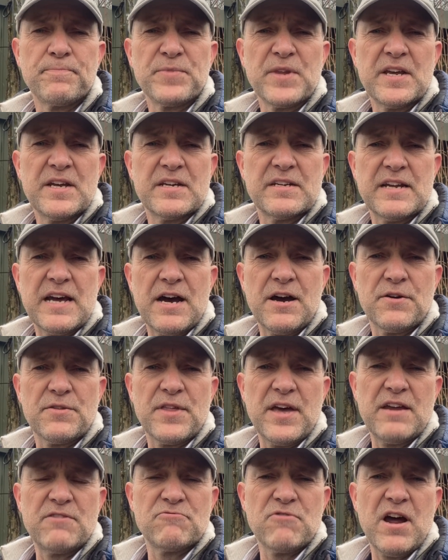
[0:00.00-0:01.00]
Now,
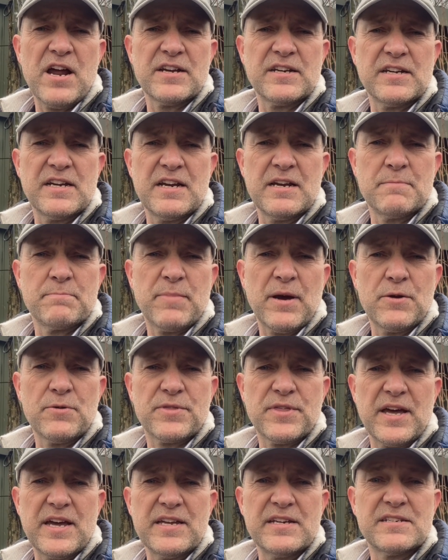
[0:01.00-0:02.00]
they run in both
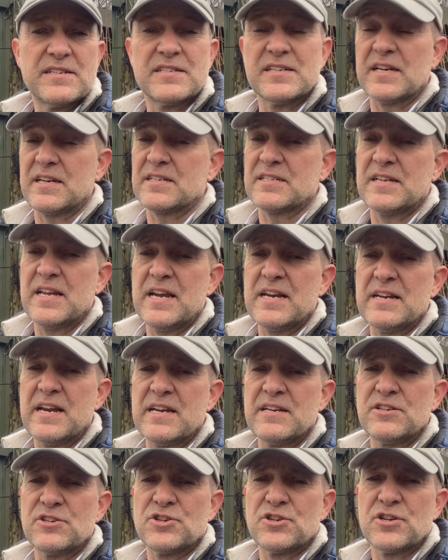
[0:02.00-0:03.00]
a
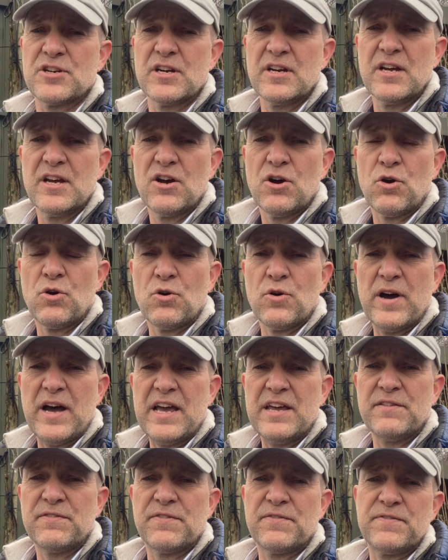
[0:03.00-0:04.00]
16-inch or
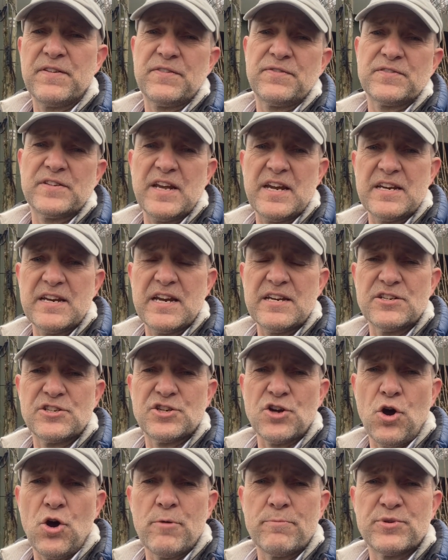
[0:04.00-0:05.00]
a 15-inch
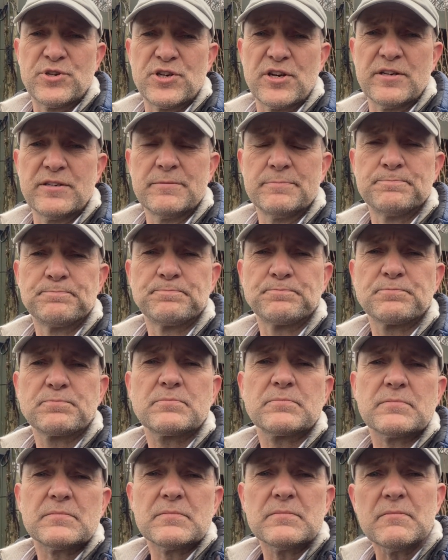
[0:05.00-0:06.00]
option.
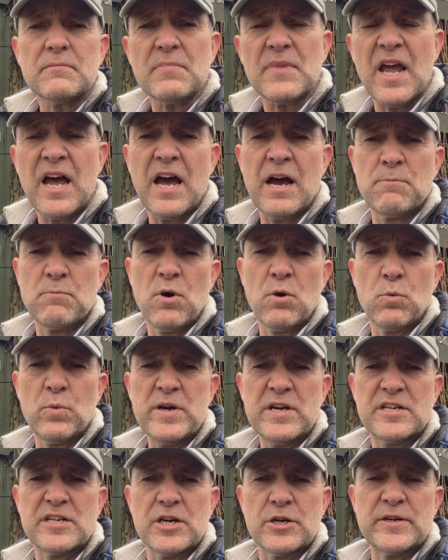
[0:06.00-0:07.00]
And what
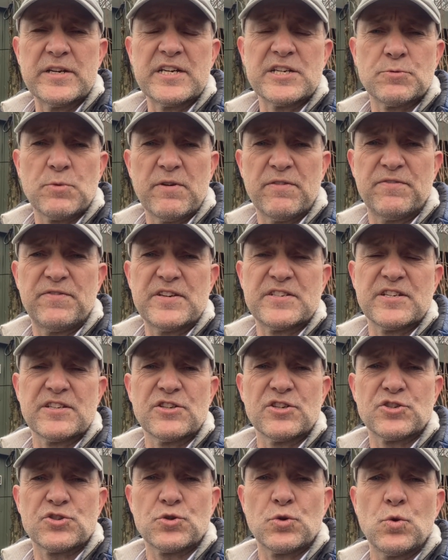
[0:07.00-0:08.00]
we're doing is we're fitting
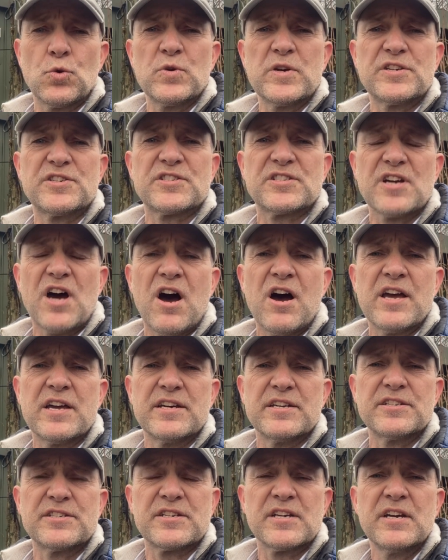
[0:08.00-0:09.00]
the tallest
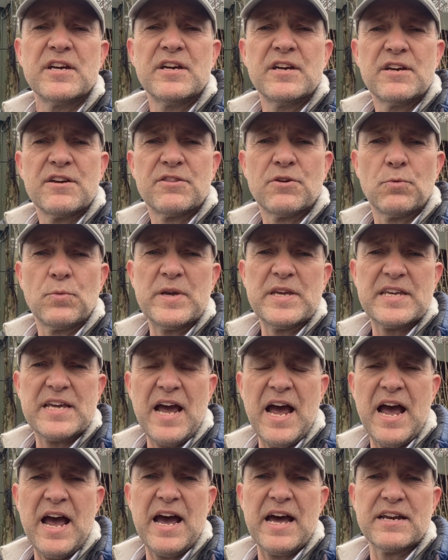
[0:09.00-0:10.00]
tyres that we
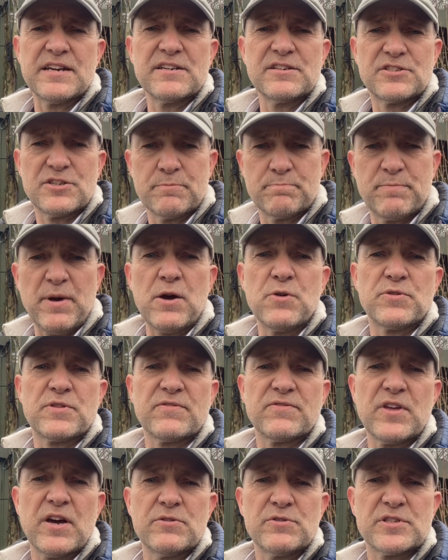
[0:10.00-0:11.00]
can to both
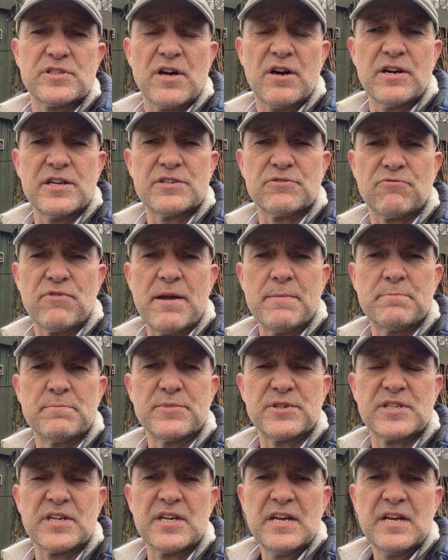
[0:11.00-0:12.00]
of those size
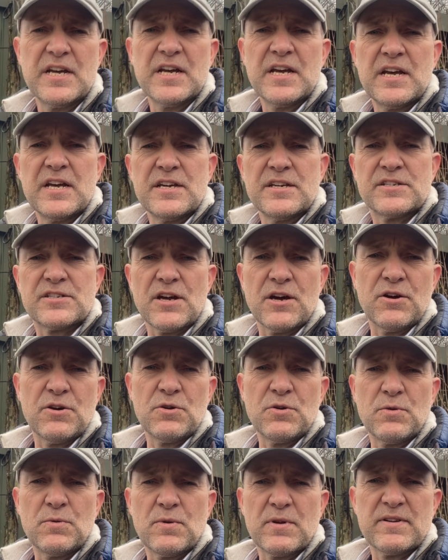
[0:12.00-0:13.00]
rims.
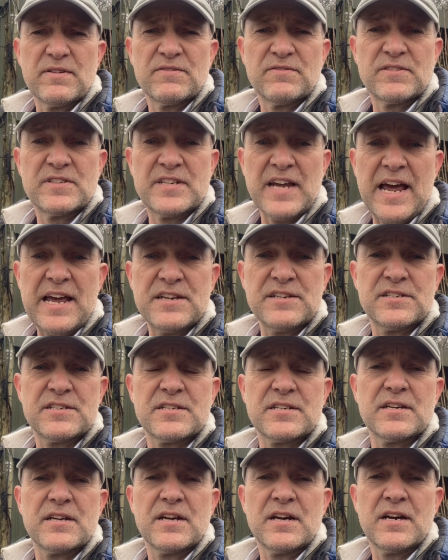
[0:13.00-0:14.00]
So
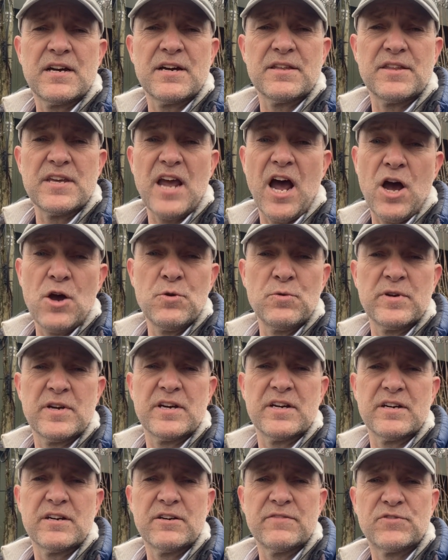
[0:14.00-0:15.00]
Des, the
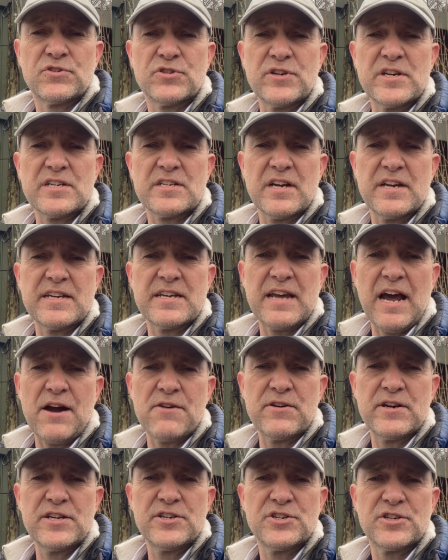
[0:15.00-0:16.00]
owner of Treaslake
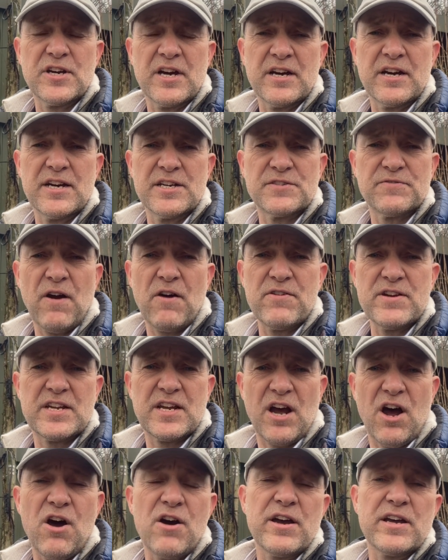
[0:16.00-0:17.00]
Garage, has very
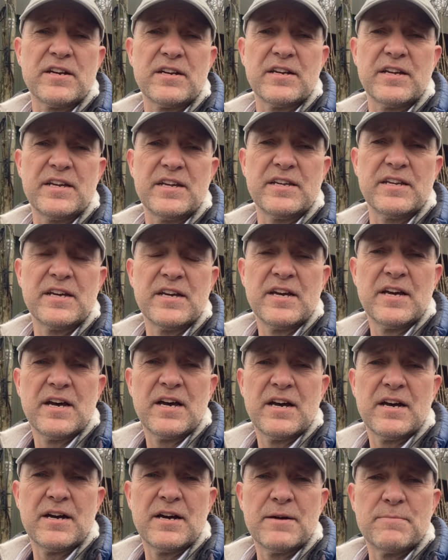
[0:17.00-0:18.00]
kindly
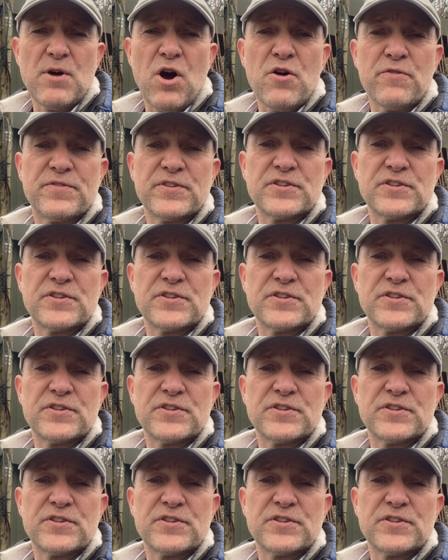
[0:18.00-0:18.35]
offered to